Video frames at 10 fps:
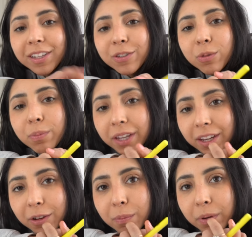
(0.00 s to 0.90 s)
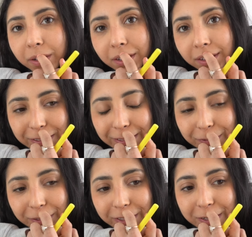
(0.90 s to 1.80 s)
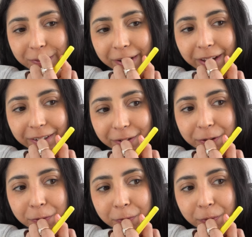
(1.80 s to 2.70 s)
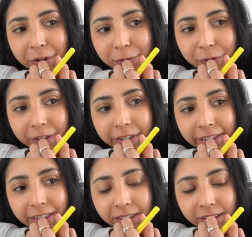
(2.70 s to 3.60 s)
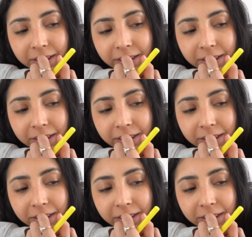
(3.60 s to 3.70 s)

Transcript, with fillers: is to pick a new book, because I really do not know what I'm feeling